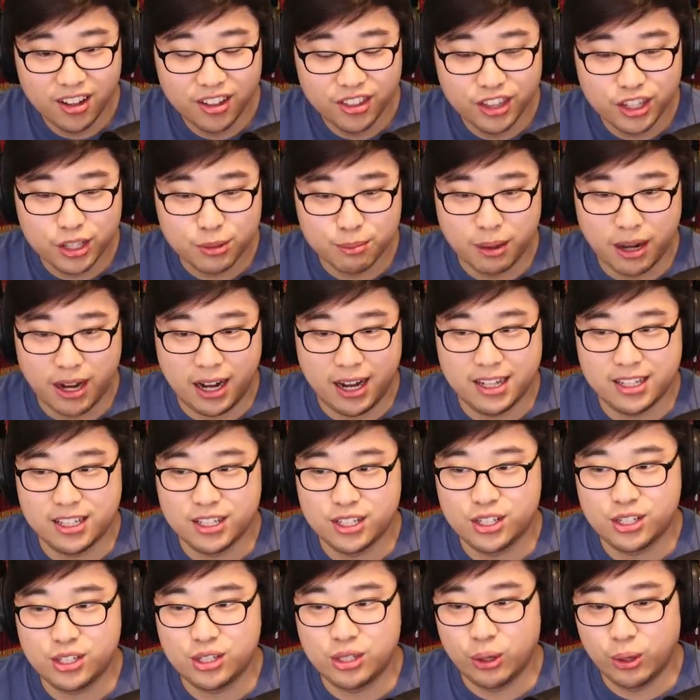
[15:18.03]
This mod
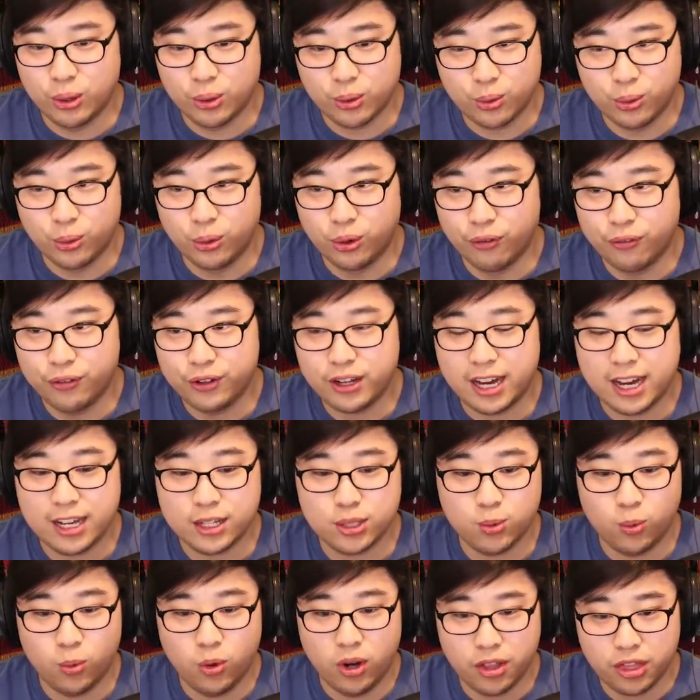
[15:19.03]
is so cool. If you
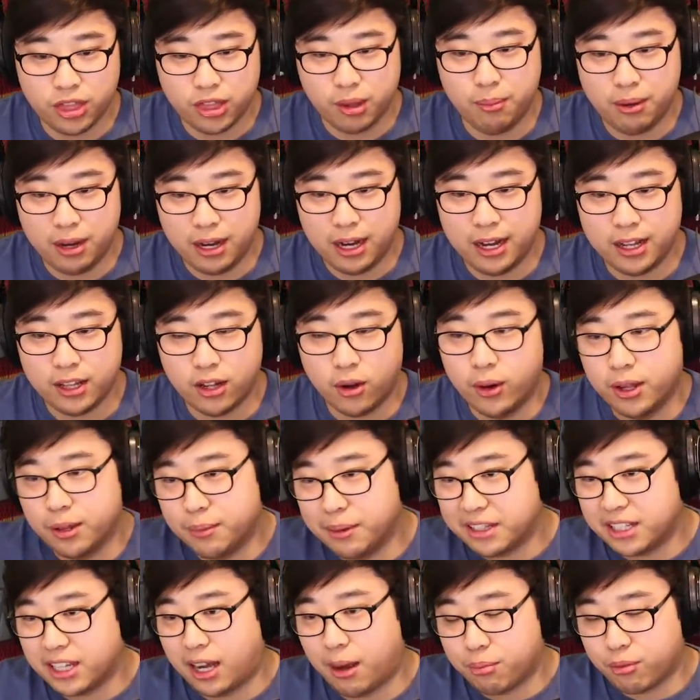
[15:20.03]
guys want the mod, oh, and
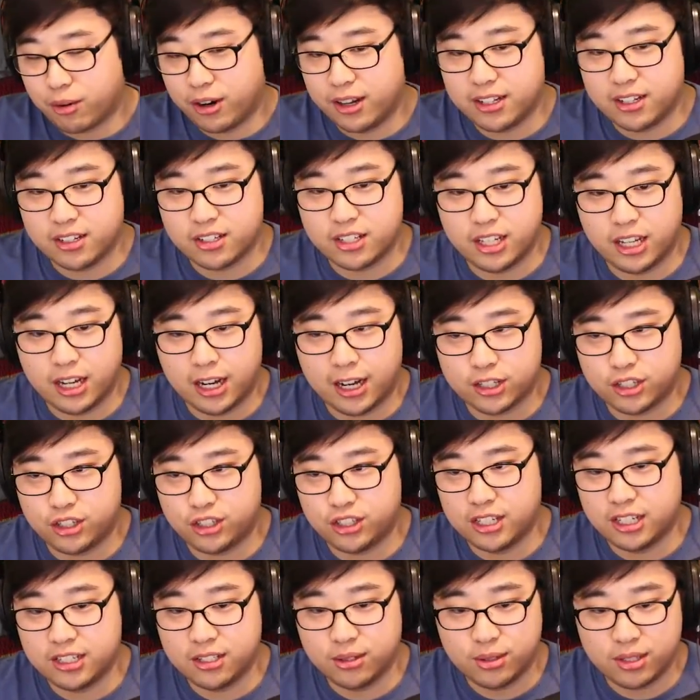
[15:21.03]
my top right, there's the
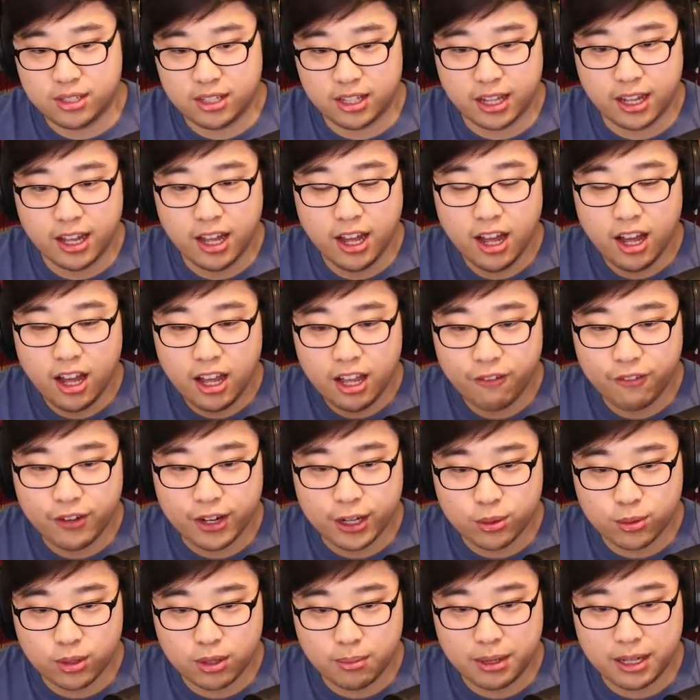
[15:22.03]
auction. I do see that. If you
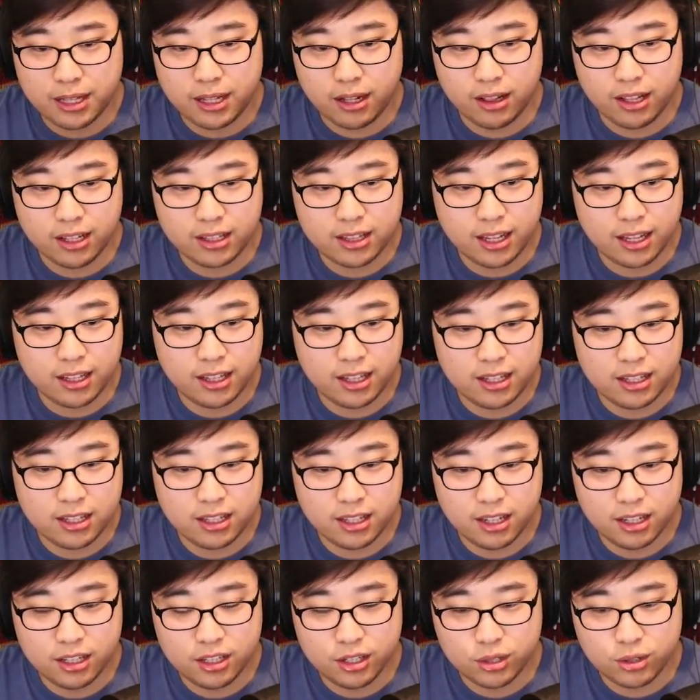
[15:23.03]
guys want the mod, I'll link that in
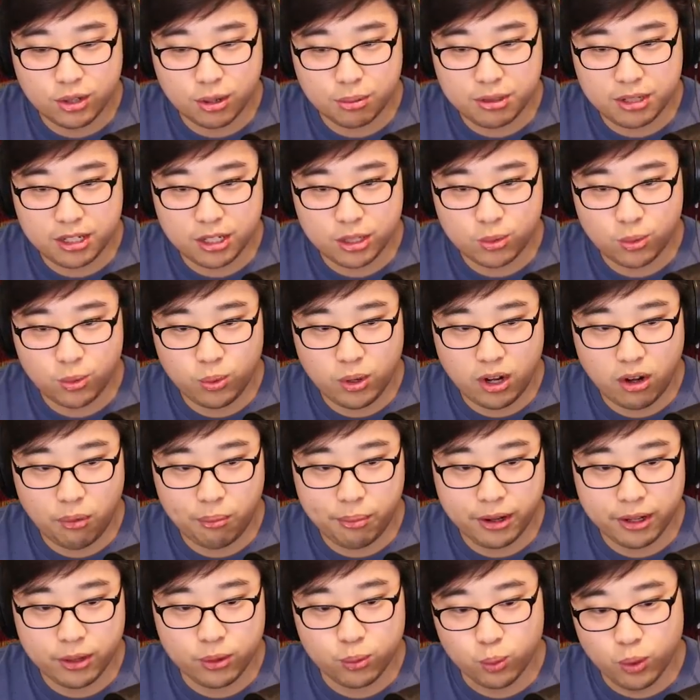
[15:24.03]
the description as well.
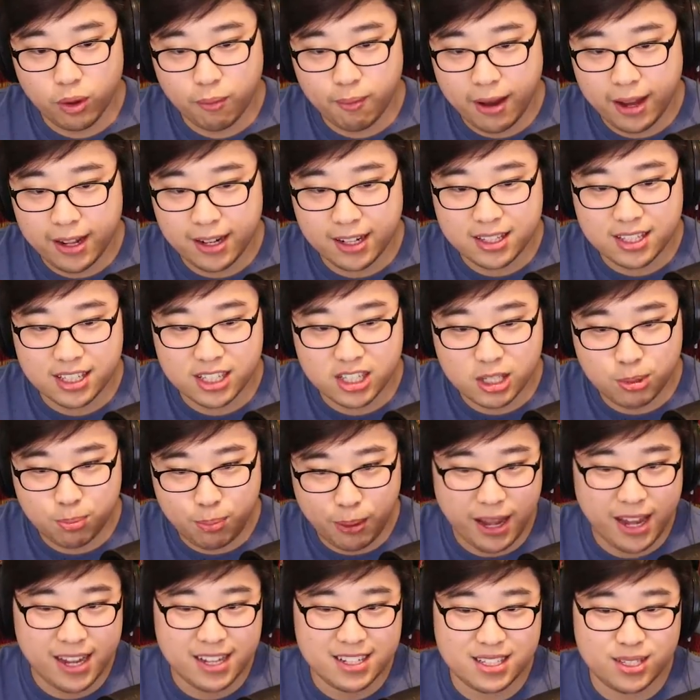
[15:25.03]
But we made it to
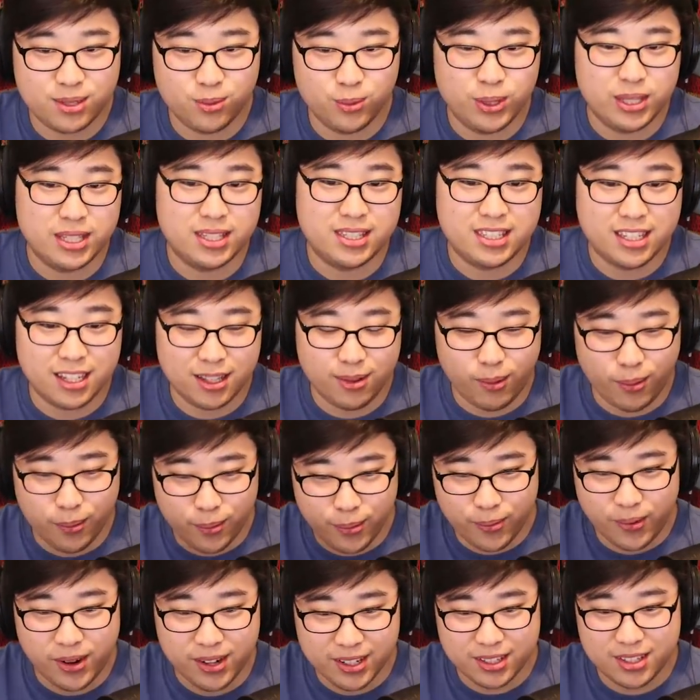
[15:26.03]
space. We did what
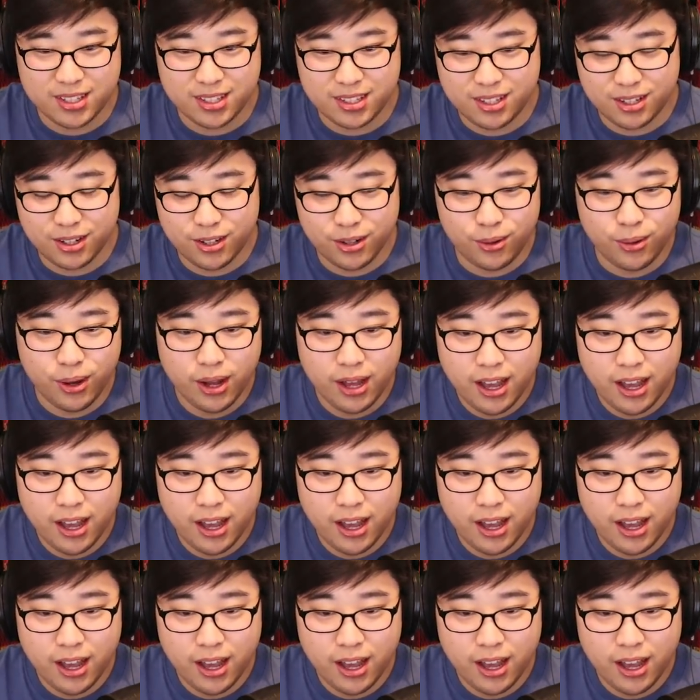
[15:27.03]
we wanted to do.